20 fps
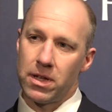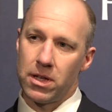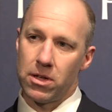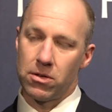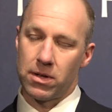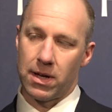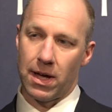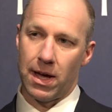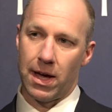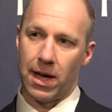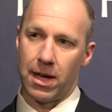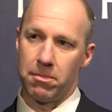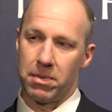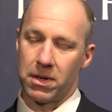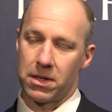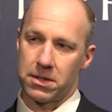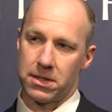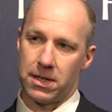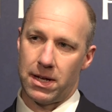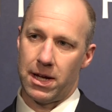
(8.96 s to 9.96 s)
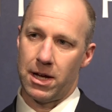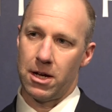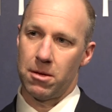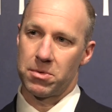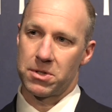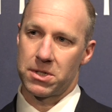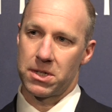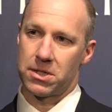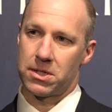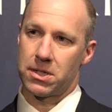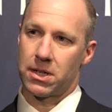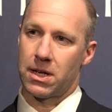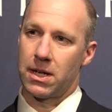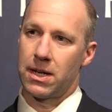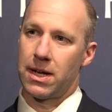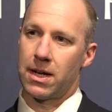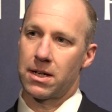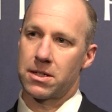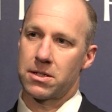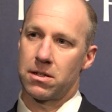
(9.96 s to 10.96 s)
the UK because it helps us to
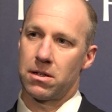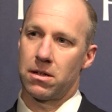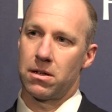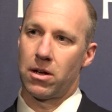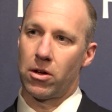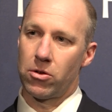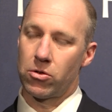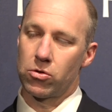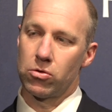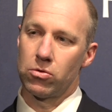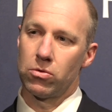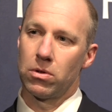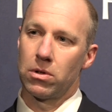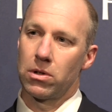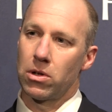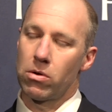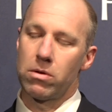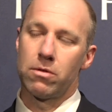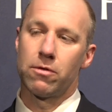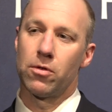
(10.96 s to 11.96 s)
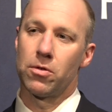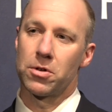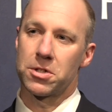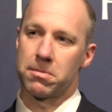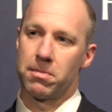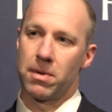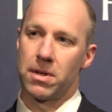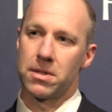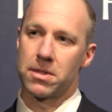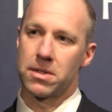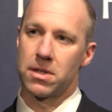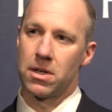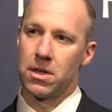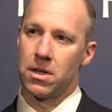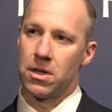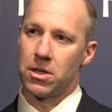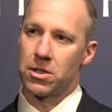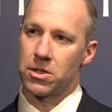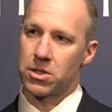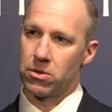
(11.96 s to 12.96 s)
connect local law enforcement
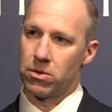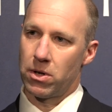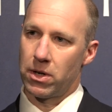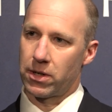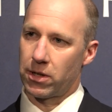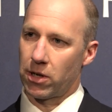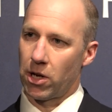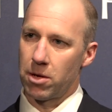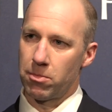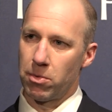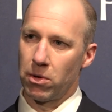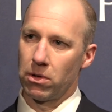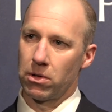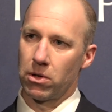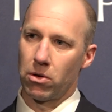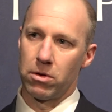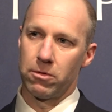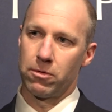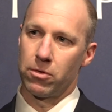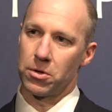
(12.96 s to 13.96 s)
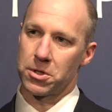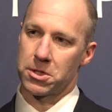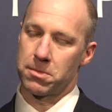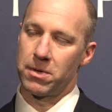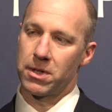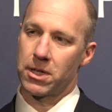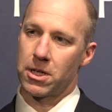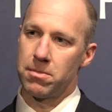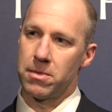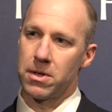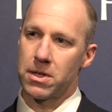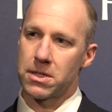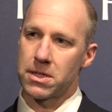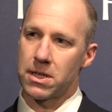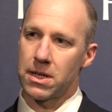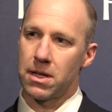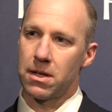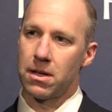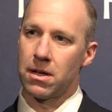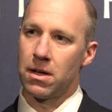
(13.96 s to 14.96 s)
to a global law enforcement
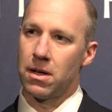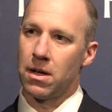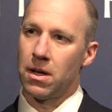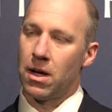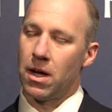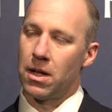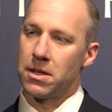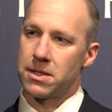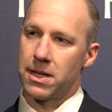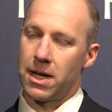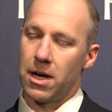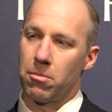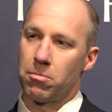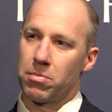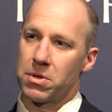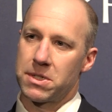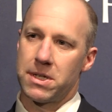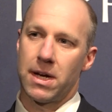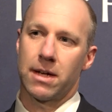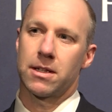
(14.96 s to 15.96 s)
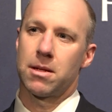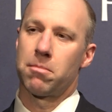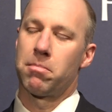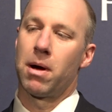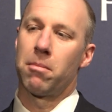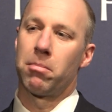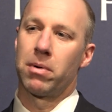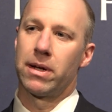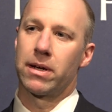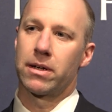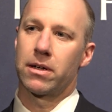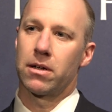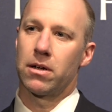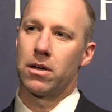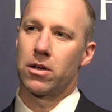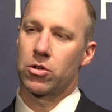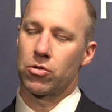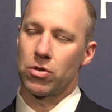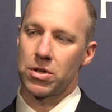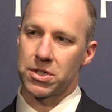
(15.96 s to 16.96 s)
community and to help protect the public
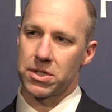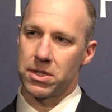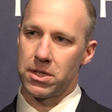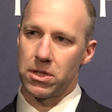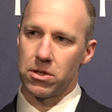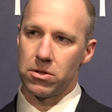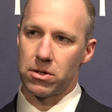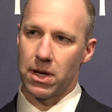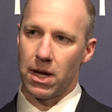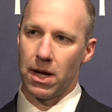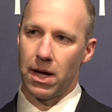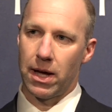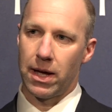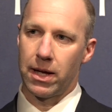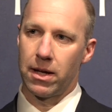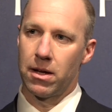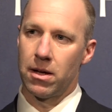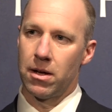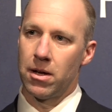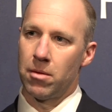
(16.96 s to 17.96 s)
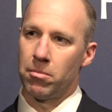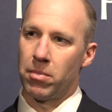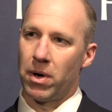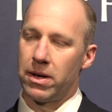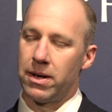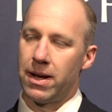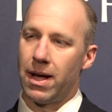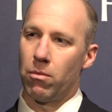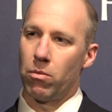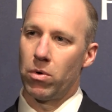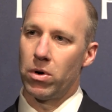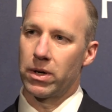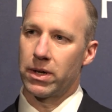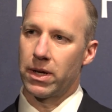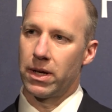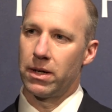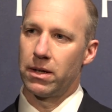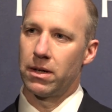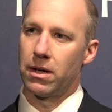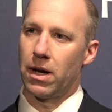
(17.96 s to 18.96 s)
across the UK by
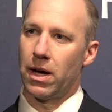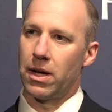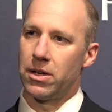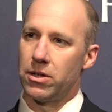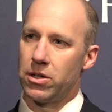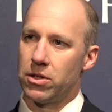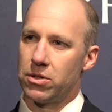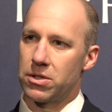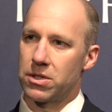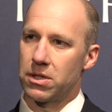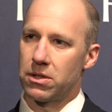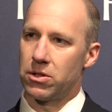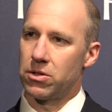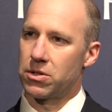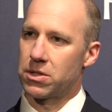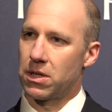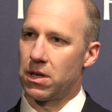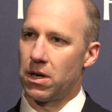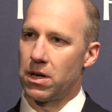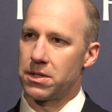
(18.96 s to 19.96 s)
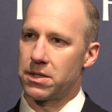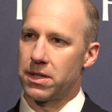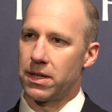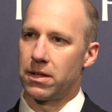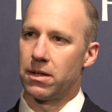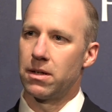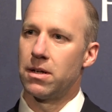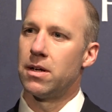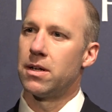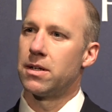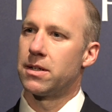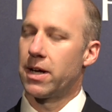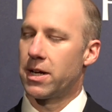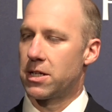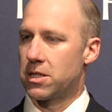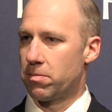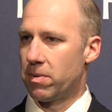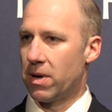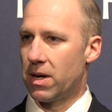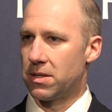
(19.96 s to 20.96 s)
networking and utilising
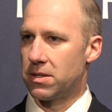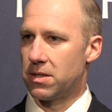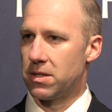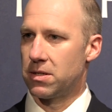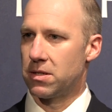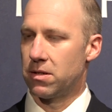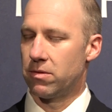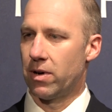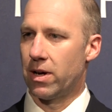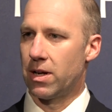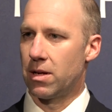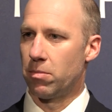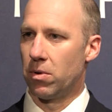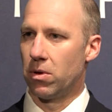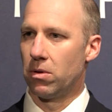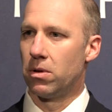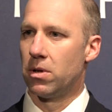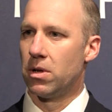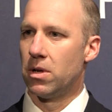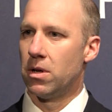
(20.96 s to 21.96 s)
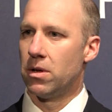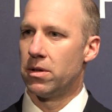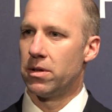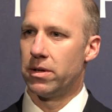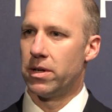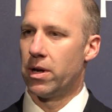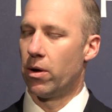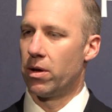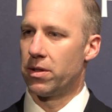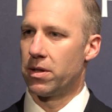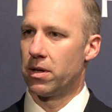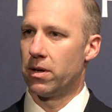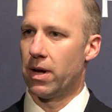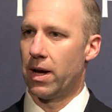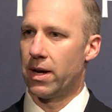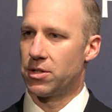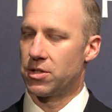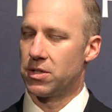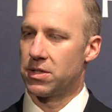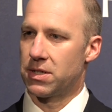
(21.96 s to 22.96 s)
databases available that no other
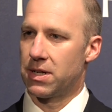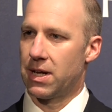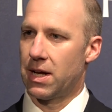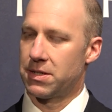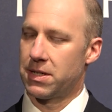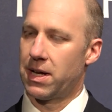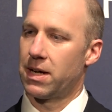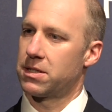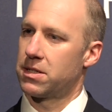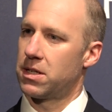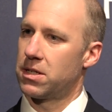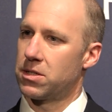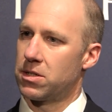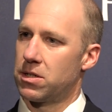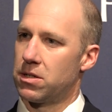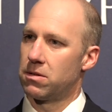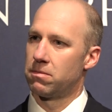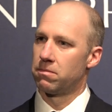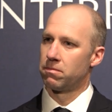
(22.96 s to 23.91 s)
agency has access to.